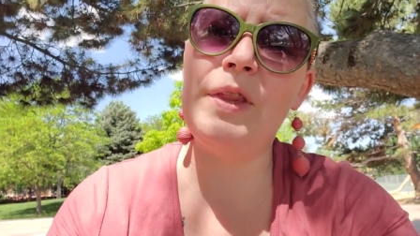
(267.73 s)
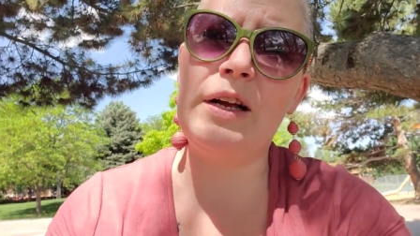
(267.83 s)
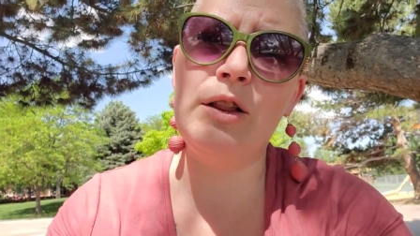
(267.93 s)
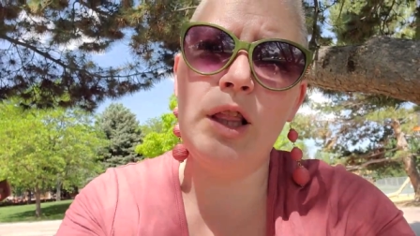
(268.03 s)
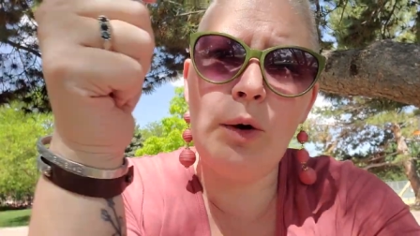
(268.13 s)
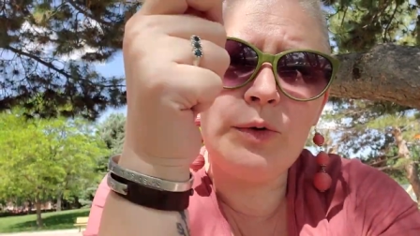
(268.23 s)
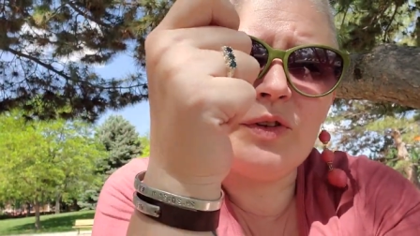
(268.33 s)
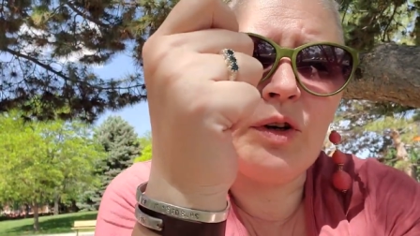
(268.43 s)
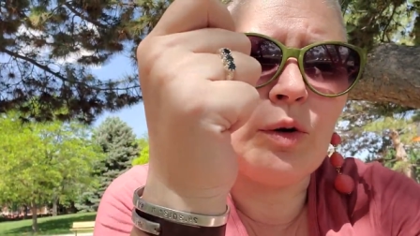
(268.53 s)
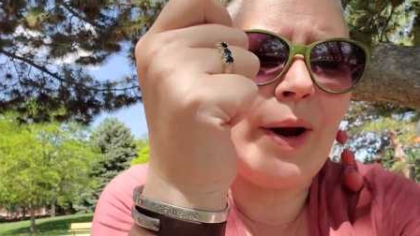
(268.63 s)
They close
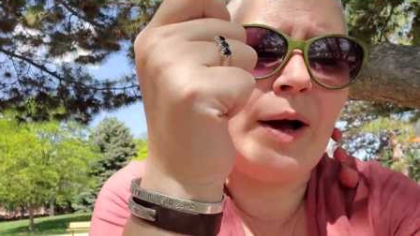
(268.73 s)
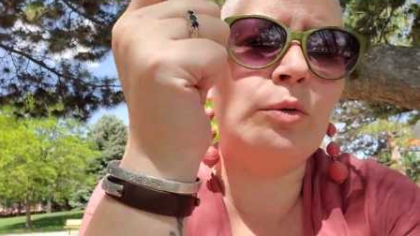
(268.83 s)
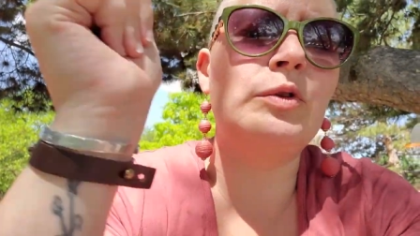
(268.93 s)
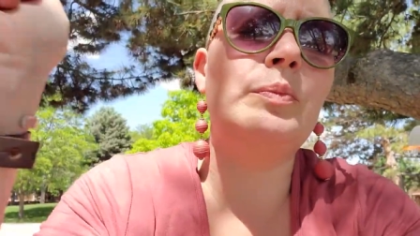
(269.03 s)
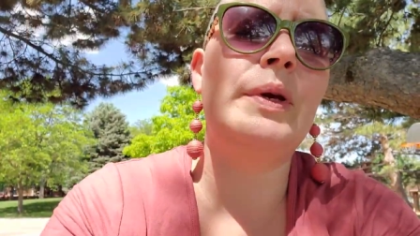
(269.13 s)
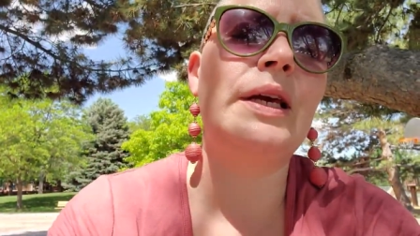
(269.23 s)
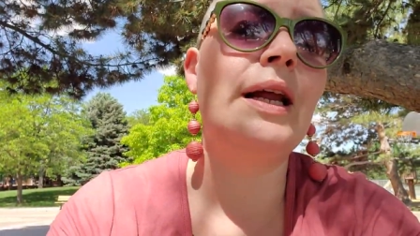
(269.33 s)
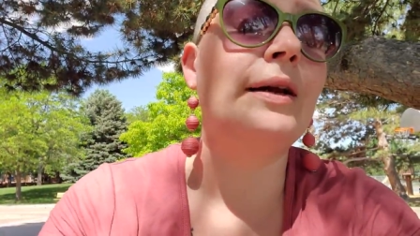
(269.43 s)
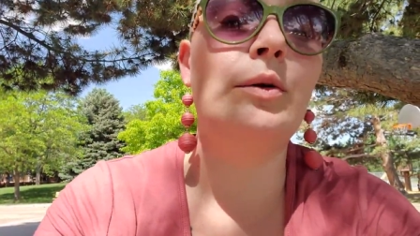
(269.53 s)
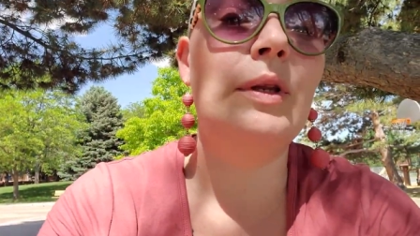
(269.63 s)
in around me
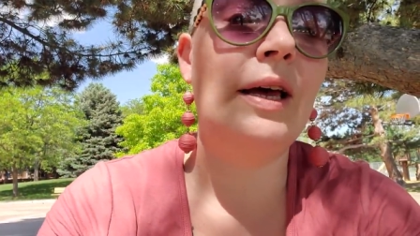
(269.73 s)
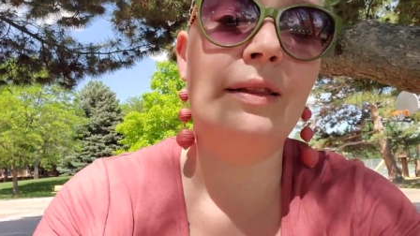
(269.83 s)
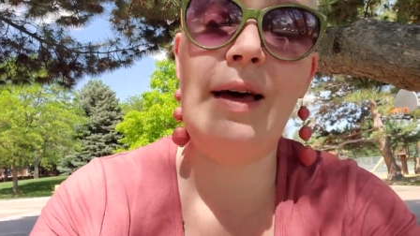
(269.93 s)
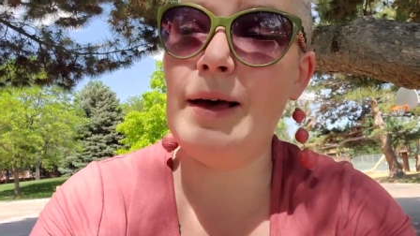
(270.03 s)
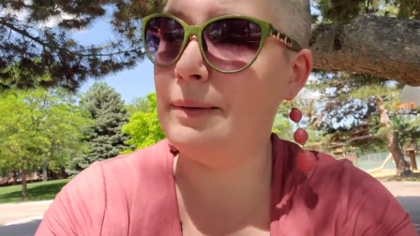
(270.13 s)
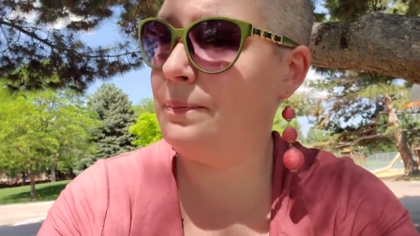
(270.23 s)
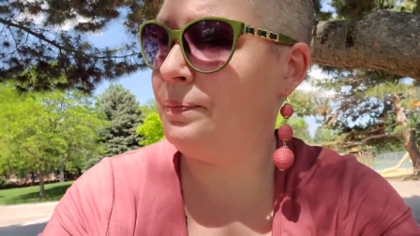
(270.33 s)
and I don't like that.